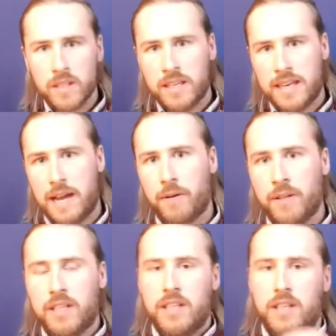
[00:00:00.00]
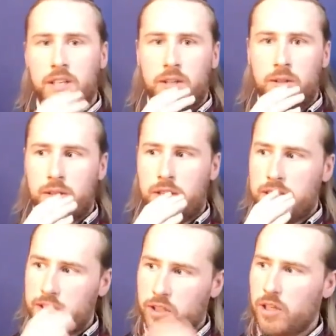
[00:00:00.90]
Now, the
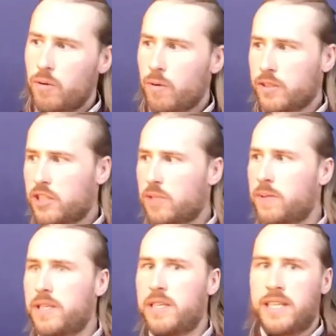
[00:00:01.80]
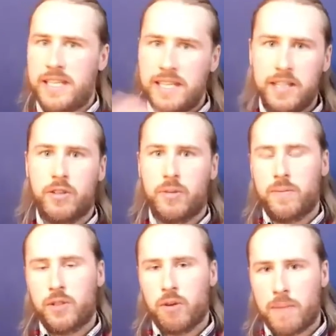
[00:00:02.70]
sauna wants to be heated up
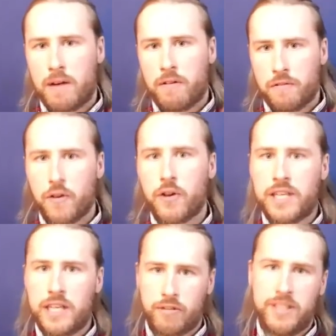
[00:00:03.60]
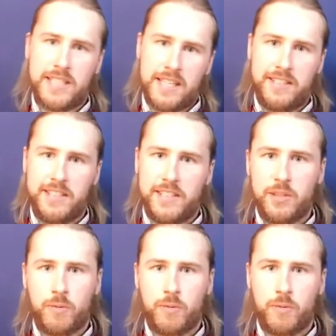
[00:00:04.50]
to about 40 degrees Celsius,